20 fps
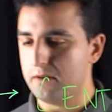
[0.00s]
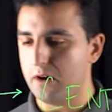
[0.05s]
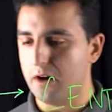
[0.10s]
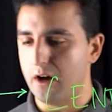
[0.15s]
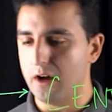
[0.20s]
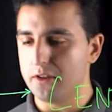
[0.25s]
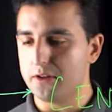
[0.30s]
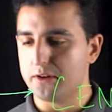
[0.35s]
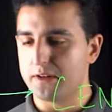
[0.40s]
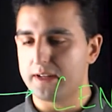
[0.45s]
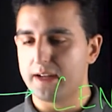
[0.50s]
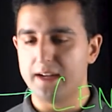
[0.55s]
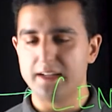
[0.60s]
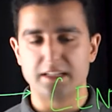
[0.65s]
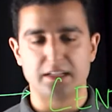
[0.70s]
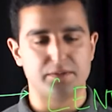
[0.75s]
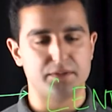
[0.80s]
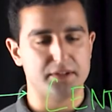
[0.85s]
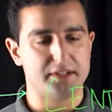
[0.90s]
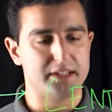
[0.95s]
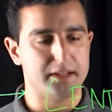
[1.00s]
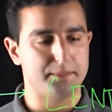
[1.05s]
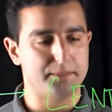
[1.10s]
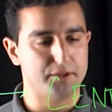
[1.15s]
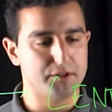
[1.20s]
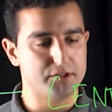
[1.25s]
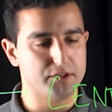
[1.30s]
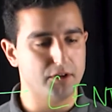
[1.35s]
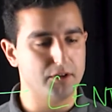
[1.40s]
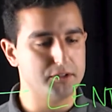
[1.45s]
Other kinds of
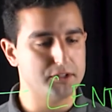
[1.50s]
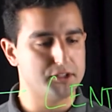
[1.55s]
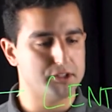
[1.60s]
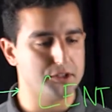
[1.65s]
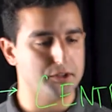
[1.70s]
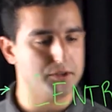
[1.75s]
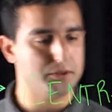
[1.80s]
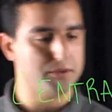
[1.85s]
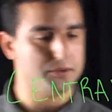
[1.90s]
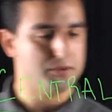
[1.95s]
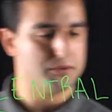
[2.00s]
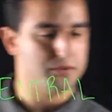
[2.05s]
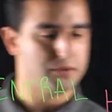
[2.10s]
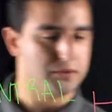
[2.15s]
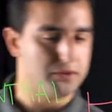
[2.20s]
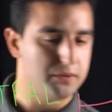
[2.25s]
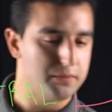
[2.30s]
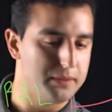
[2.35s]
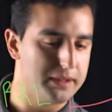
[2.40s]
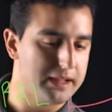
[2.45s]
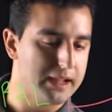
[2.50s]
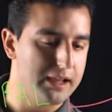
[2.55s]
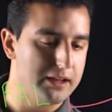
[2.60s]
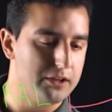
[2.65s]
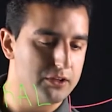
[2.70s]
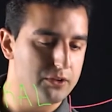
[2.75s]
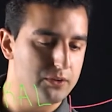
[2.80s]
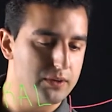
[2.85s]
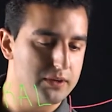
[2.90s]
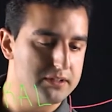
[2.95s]
receptors also,
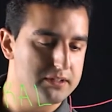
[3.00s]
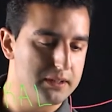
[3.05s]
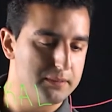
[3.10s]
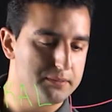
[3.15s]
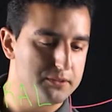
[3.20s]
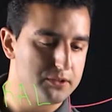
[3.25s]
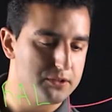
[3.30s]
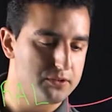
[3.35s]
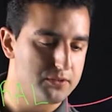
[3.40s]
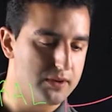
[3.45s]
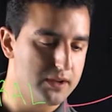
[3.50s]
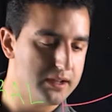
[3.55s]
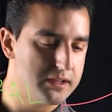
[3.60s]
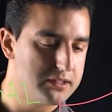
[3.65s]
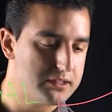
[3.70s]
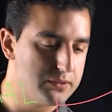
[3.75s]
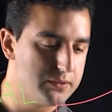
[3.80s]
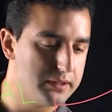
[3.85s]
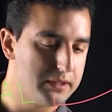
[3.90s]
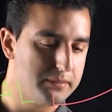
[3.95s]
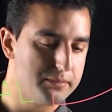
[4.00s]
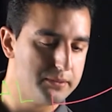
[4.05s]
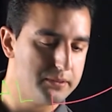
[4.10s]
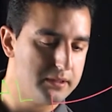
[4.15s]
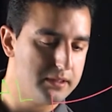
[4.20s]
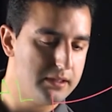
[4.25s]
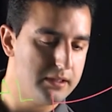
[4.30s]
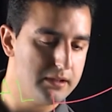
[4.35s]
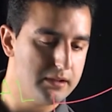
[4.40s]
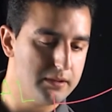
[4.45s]
mechanical receptors, right? So we can put
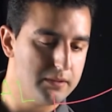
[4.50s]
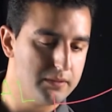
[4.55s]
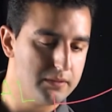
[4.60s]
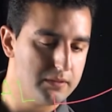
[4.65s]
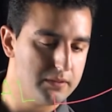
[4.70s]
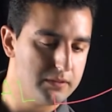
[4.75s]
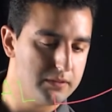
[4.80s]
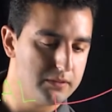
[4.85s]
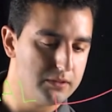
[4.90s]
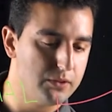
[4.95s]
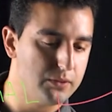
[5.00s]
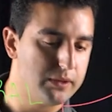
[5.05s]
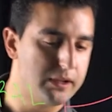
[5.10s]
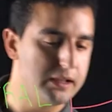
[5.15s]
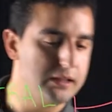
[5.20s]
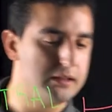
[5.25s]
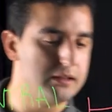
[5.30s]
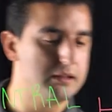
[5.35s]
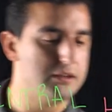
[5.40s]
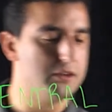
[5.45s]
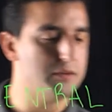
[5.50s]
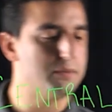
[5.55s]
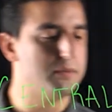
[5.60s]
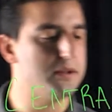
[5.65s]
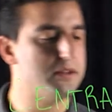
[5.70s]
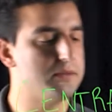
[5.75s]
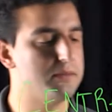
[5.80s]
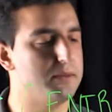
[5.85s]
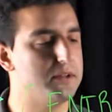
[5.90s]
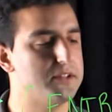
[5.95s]
here, located in your
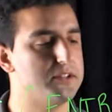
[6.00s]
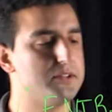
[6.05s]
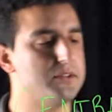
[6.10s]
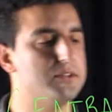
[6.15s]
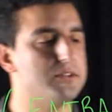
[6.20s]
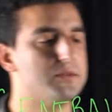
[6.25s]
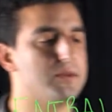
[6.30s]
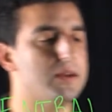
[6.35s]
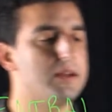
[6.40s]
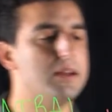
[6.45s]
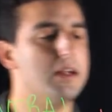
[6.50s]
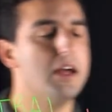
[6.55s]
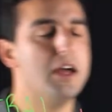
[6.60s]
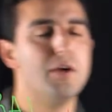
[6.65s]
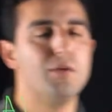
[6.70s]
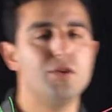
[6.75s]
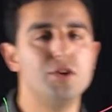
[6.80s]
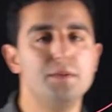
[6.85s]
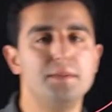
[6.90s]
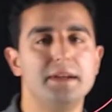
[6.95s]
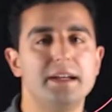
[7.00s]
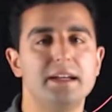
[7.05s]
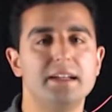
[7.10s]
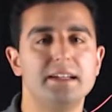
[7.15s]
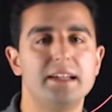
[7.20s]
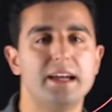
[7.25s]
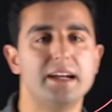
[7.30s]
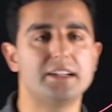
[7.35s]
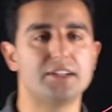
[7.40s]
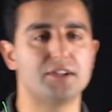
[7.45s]
muscles, right? When you begin
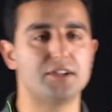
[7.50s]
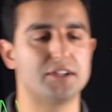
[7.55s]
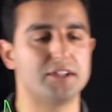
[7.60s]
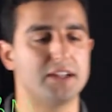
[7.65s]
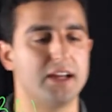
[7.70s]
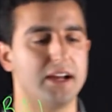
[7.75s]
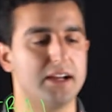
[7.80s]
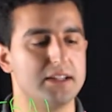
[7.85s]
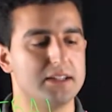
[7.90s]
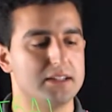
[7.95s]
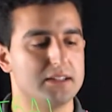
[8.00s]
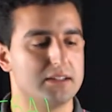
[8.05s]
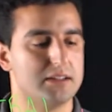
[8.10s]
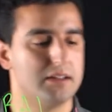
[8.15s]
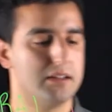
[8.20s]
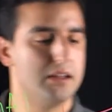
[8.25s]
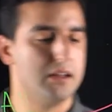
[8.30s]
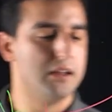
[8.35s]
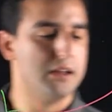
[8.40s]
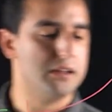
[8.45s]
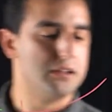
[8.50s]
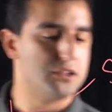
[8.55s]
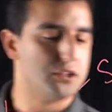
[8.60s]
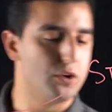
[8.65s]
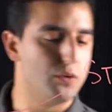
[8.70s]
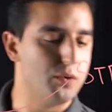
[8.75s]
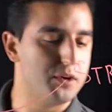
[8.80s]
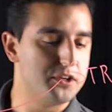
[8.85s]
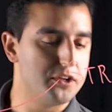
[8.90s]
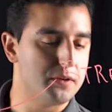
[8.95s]
to exercise.
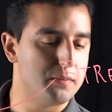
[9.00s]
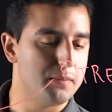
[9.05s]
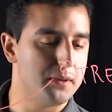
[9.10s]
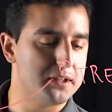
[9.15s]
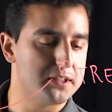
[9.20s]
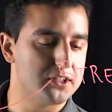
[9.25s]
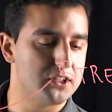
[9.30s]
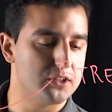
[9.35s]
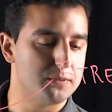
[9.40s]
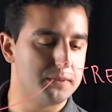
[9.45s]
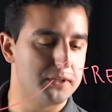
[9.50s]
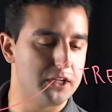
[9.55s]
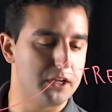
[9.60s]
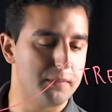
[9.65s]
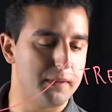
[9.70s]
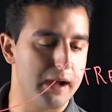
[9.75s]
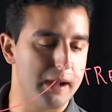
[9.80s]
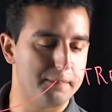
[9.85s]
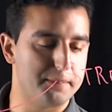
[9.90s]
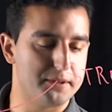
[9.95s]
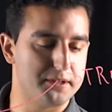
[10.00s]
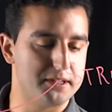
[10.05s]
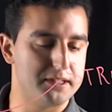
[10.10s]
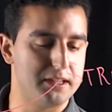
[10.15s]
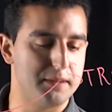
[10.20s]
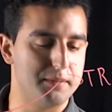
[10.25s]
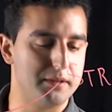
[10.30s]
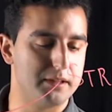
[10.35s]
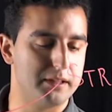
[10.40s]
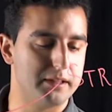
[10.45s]
So when your muscles become
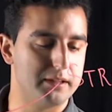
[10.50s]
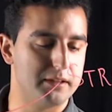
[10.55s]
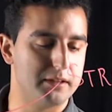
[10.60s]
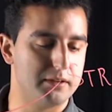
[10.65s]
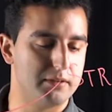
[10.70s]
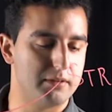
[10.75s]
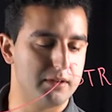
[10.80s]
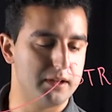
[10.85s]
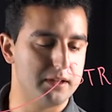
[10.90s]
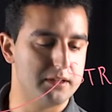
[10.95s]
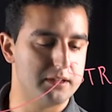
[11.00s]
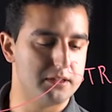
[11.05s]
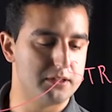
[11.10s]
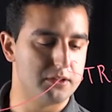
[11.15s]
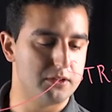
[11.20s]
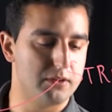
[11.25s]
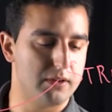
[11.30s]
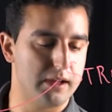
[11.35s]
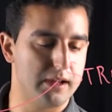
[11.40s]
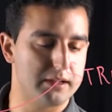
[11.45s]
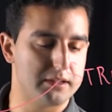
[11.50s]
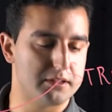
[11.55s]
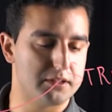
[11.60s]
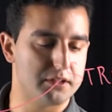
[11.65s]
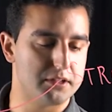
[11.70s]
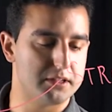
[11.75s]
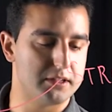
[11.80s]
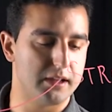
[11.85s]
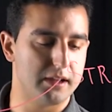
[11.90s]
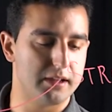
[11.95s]
hyperstimulated, right? So
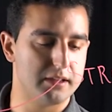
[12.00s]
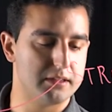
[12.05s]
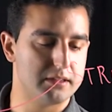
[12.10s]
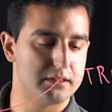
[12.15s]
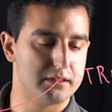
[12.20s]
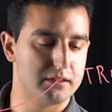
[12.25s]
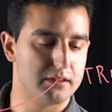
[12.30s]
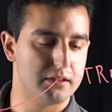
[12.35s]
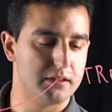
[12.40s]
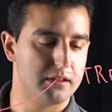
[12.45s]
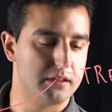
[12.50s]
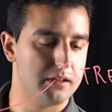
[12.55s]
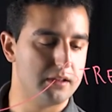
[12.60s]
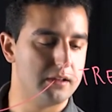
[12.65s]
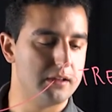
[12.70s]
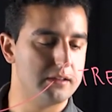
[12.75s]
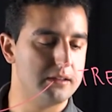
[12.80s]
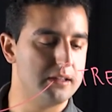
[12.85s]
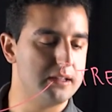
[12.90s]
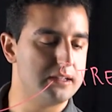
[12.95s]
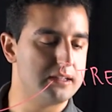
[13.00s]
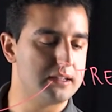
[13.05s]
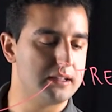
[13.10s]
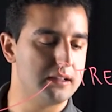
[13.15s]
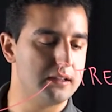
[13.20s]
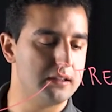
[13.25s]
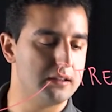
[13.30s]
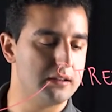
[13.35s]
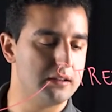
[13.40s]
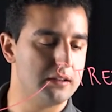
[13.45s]
exercise, this
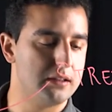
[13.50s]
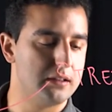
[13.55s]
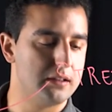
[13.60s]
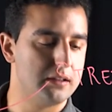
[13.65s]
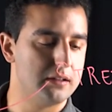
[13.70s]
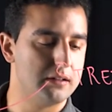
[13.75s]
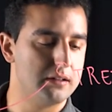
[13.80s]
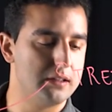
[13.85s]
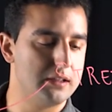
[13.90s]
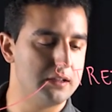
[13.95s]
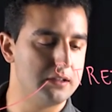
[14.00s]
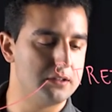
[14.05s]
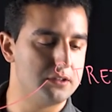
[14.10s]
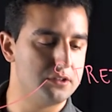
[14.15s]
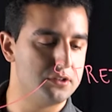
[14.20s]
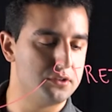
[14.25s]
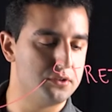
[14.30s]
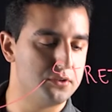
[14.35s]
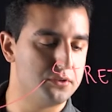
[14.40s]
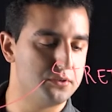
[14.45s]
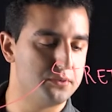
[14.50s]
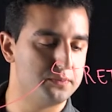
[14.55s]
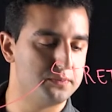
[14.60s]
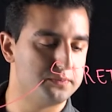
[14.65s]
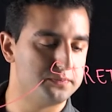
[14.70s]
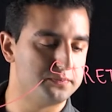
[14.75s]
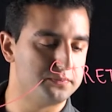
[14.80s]
can lead to